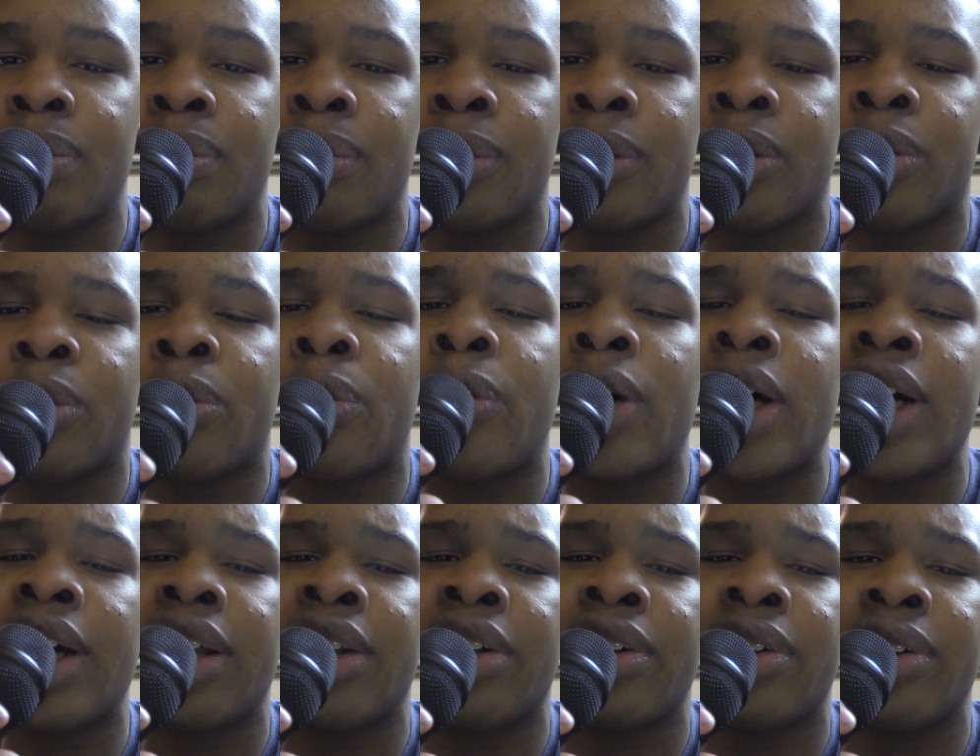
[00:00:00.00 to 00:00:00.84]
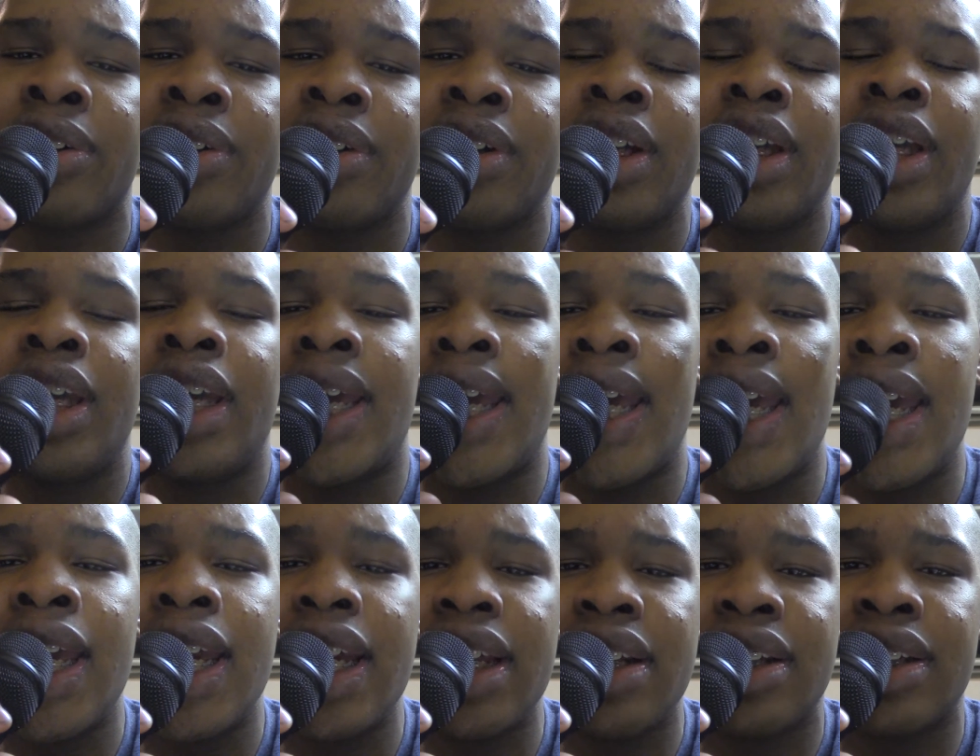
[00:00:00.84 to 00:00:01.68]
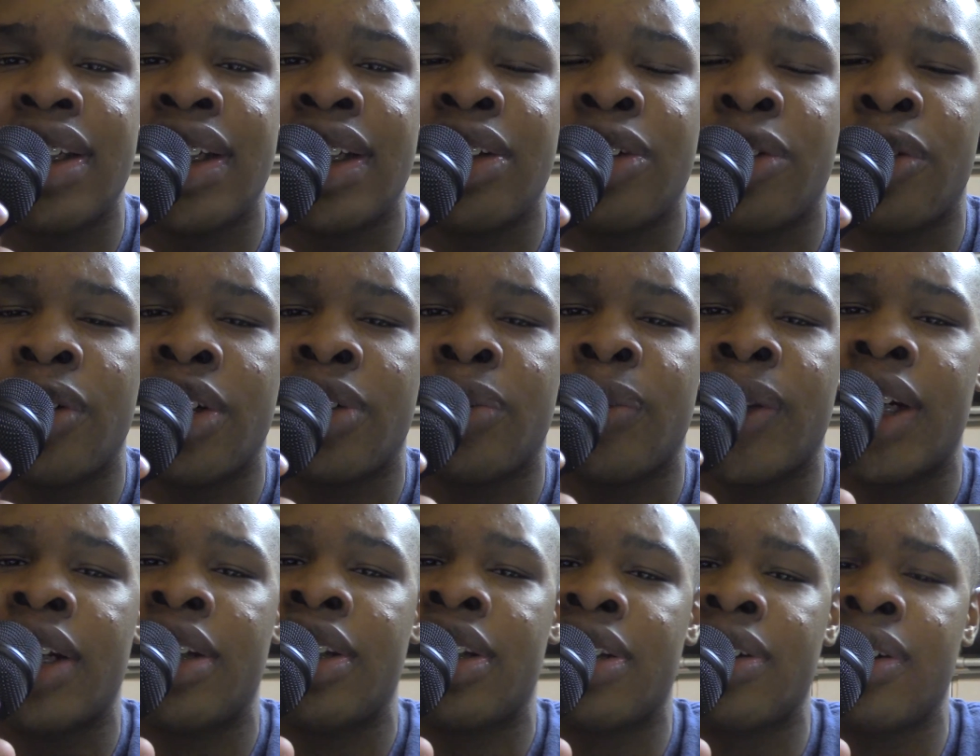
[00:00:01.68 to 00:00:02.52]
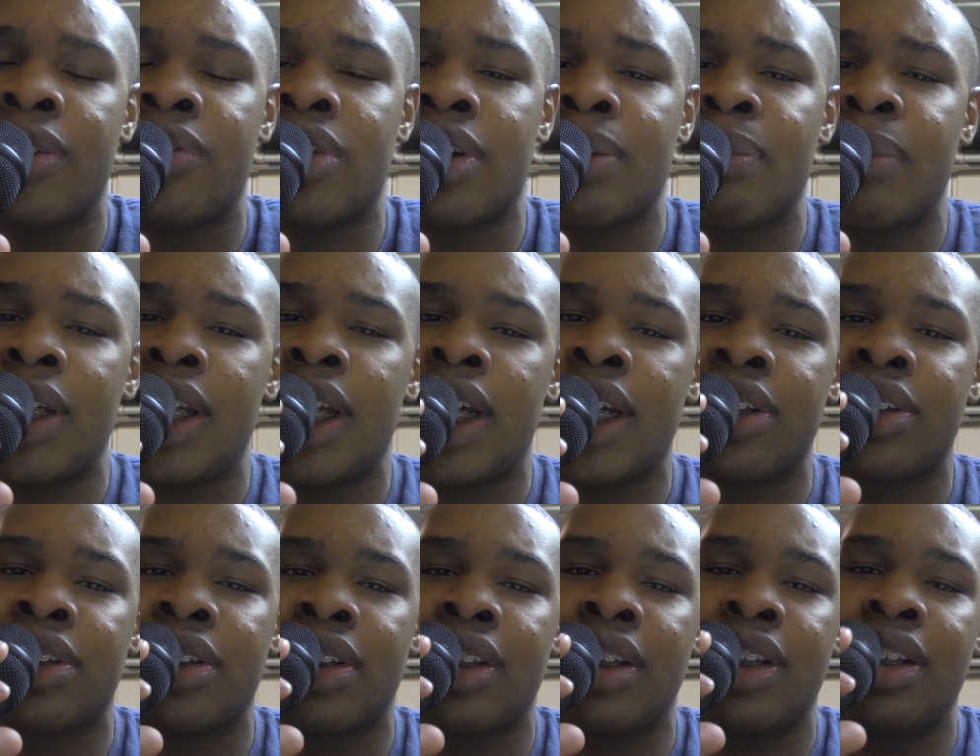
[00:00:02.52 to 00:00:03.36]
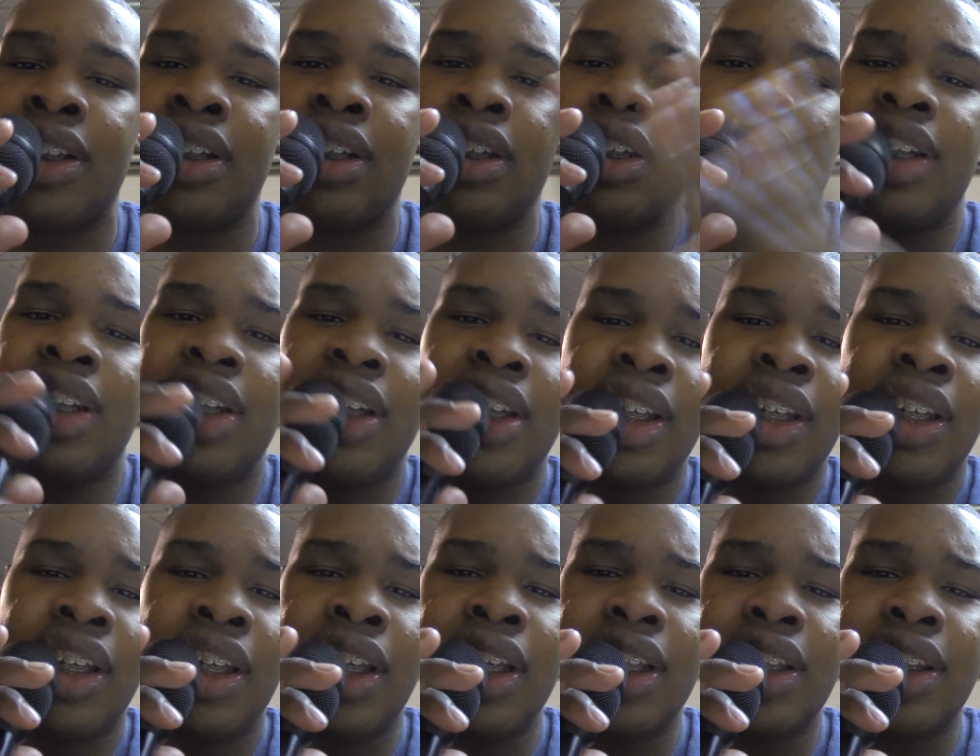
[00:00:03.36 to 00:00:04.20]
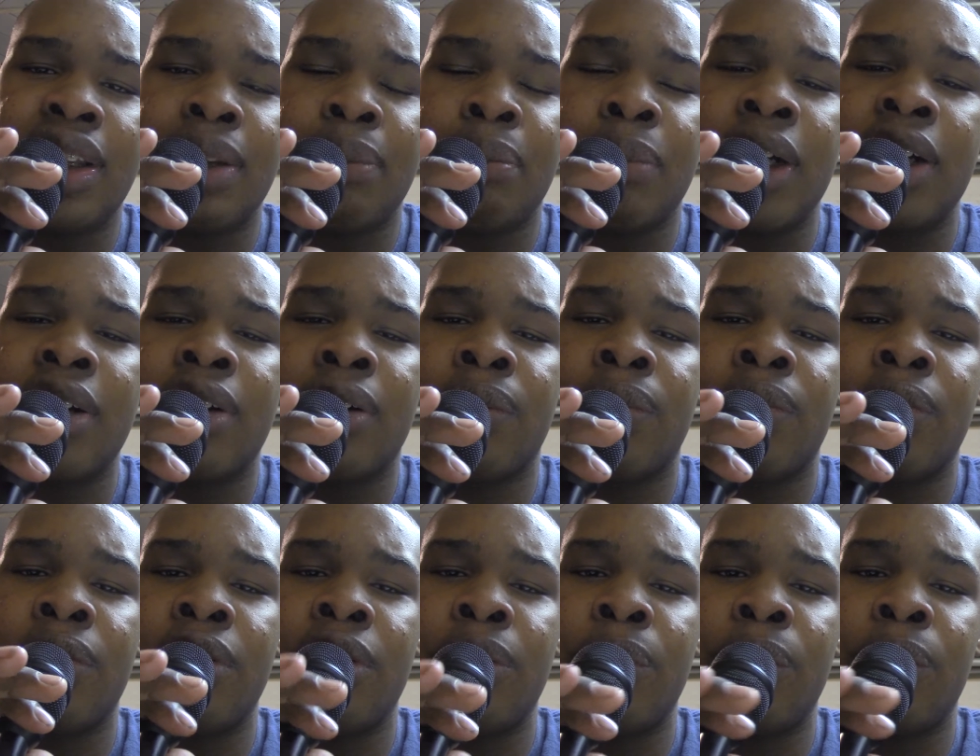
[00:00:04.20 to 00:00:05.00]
more quieter handling noise-wise. So if somebody actually hit the microphone, it